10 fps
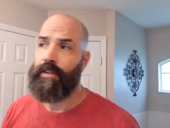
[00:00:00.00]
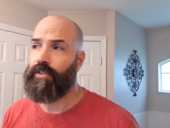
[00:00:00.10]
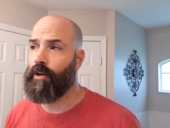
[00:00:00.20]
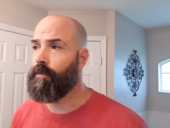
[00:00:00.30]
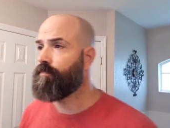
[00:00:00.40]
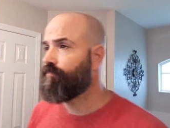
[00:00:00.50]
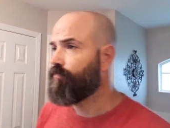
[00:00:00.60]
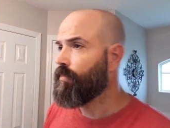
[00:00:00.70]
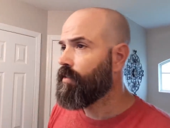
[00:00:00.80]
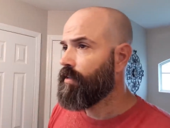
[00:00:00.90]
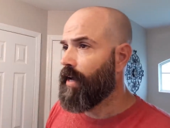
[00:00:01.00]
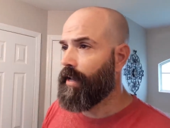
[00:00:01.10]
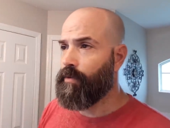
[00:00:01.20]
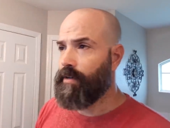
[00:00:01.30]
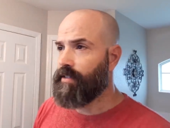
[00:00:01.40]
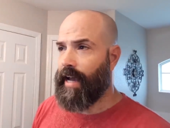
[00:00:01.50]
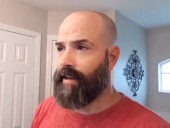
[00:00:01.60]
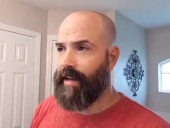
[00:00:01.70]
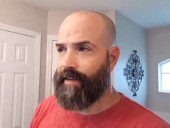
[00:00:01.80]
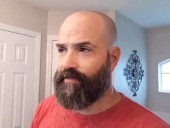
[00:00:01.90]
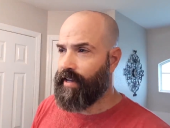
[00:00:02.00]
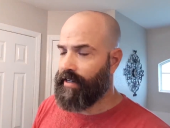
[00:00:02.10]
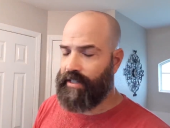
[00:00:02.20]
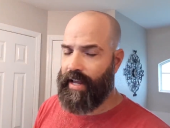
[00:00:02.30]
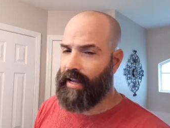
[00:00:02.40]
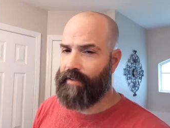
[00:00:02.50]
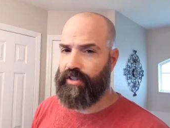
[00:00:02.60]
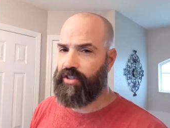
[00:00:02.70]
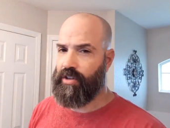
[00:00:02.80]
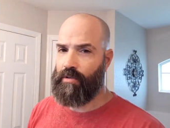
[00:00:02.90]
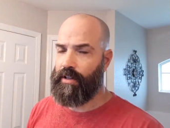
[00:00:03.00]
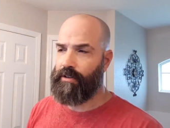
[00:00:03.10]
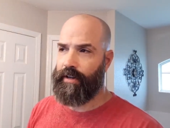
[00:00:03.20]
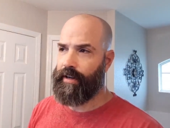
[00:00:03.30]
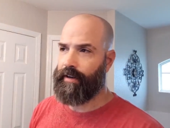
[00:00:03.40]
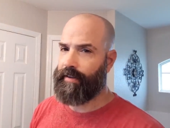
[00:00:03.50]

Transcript: So I don't want to, I, I've got to take off so little here.